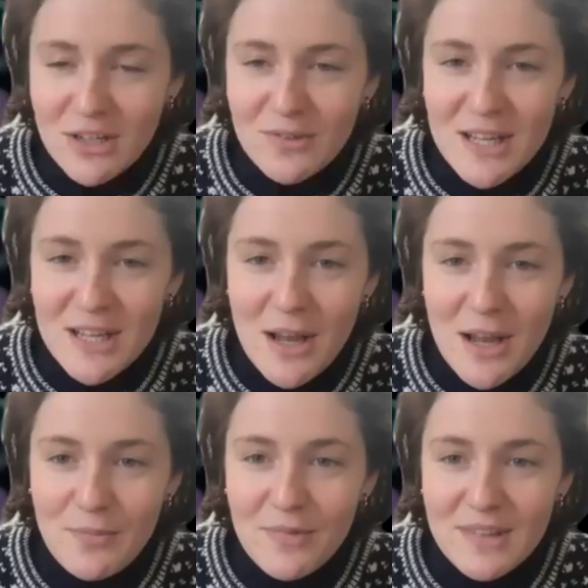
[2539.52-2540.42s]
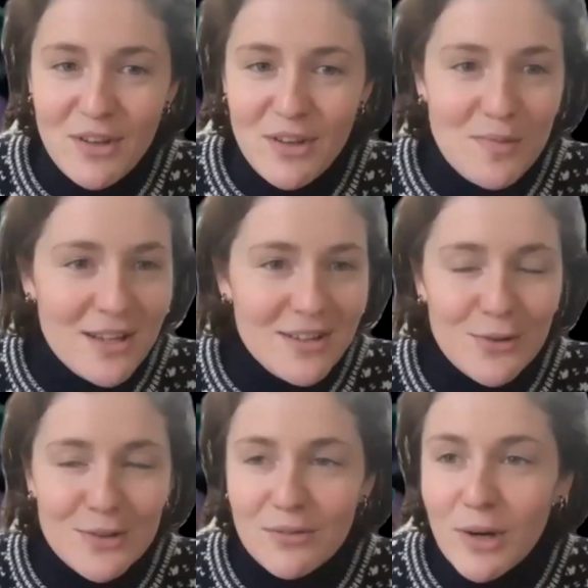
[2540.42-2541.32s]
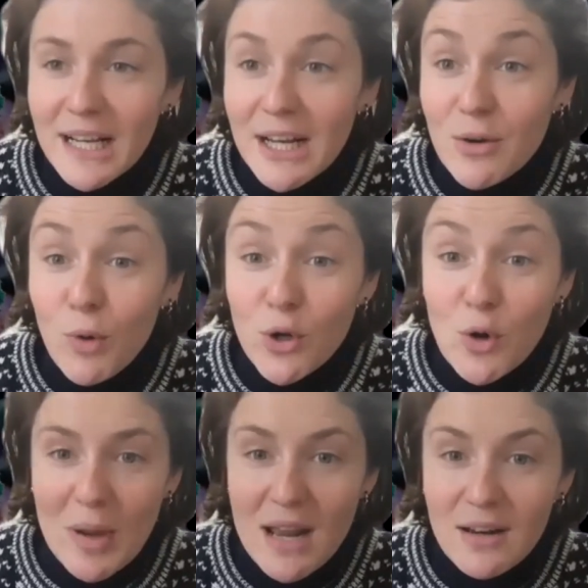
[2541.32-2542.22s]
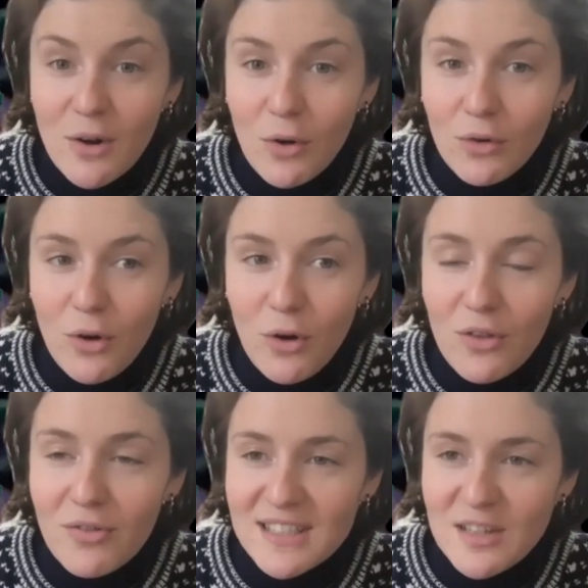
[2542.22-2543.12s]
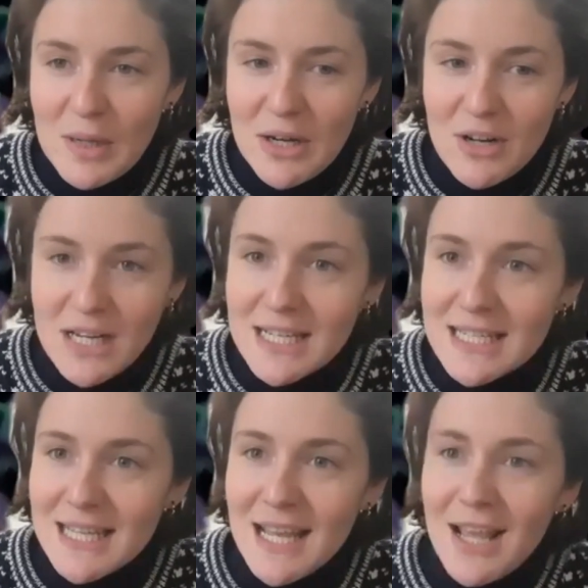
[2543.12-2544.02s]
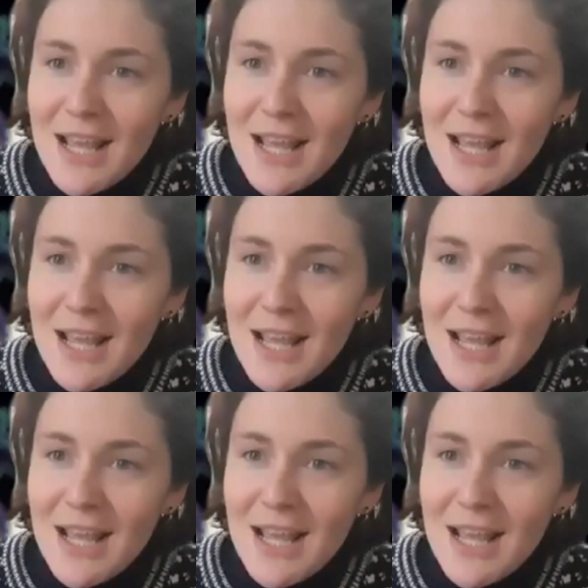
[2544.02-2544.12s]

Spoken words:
Obviously, Debbie, you've made yourself quite clear in what your opinion on the festive period is.